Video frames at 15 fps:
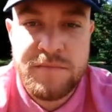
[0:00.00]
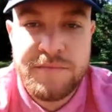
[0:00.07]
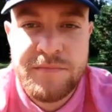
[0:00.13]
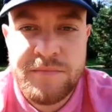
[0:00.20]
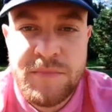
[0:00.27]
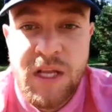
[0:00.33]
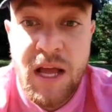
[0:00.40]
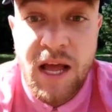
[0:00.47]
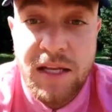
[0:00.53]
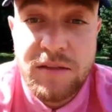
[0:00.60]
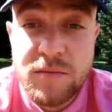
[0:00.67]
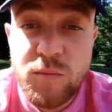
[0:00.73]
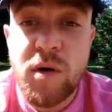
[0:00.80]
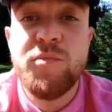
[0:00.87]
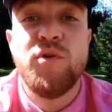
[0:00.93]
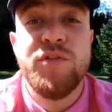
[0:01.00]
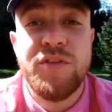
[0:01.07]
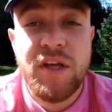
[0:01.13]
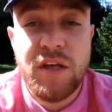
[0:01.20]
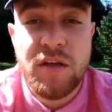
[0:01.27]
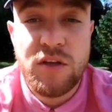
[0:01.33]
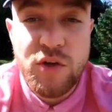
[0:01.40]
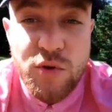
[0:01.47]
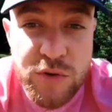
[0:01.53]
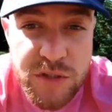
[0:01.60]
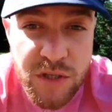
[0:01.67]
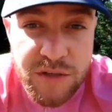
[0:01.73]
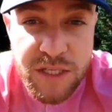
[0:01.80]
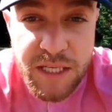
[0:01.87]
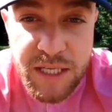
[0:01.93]
And one more thing you also
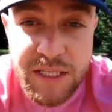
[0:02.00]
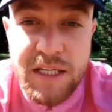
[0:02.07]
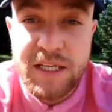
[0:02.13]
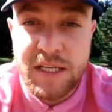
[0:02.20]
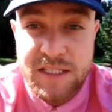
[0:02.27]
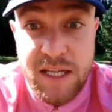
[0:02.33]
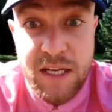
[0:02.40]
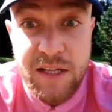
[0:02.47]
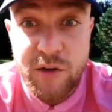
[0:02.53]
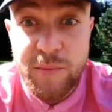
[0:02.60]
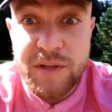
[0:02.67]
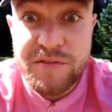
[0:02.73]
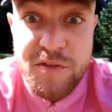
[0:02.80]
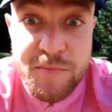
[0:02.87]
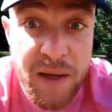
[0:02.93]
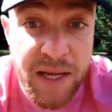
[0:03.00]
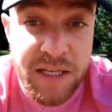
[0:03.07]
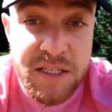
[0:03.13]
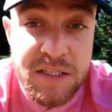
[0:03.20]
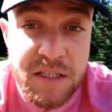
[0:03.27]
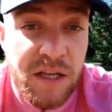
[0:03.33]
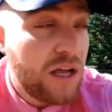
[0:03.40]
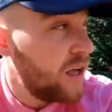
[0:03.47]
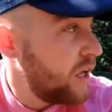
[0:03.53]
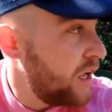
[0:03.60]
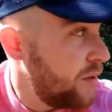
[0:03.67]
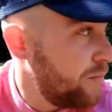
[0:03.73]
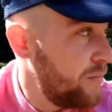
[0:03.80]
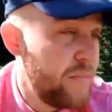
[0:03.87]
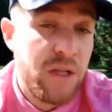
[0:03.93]
need is a little bit of space.
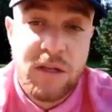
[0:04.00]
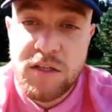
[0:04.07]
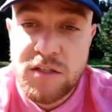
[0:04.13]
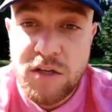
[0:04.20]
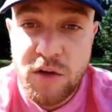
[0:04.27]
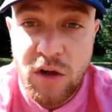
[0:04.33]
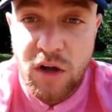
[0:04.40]
So I